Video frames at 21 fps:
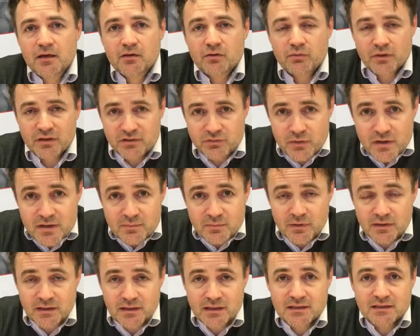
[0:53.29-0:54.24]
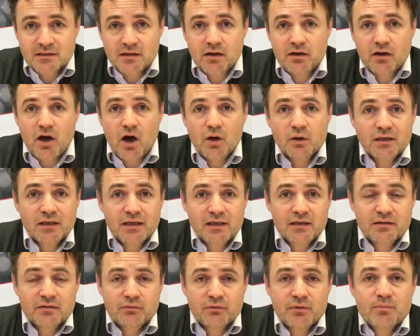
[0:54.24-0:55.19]
Retreatment is not
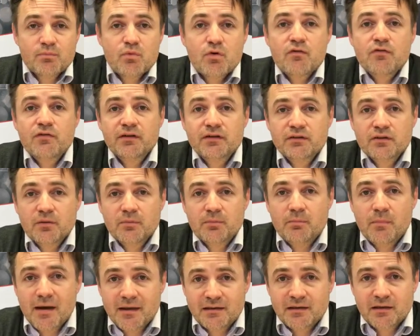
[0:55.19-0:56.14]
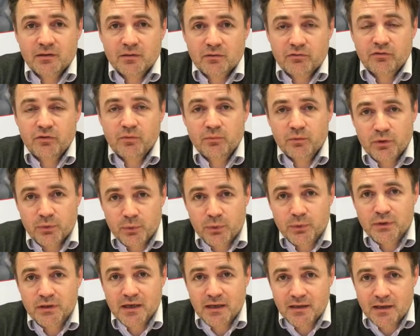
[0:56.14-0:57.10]
only removing the material from the
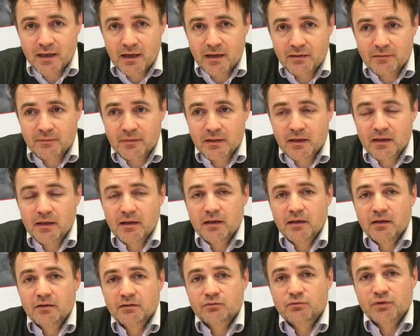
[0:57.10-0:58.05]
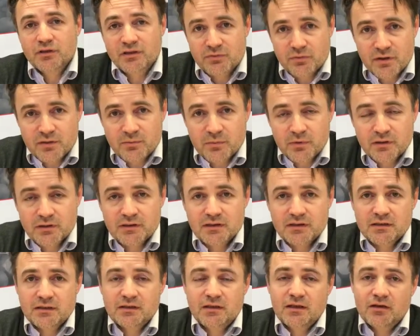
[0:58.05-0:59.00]
root canal.
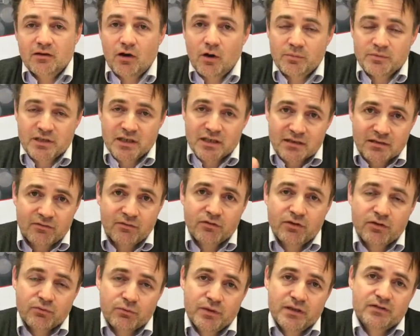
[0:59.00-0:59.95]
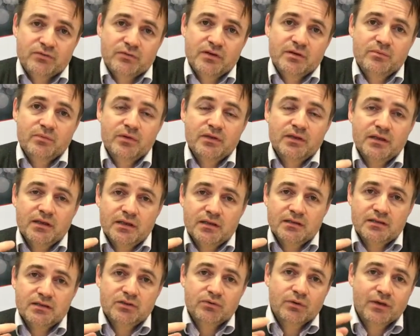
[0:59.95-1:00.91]
Retreatment, the objective of the retreatment
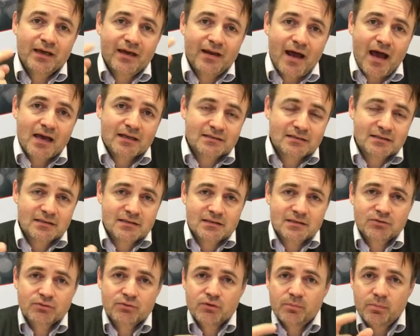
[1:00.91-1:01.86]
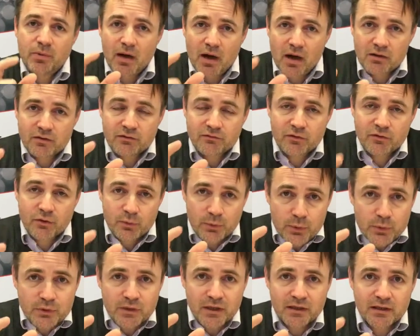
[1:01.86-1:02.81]
is to get access to the part of the
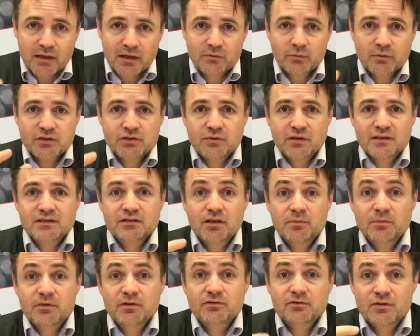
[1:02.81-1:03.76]
root canal which was not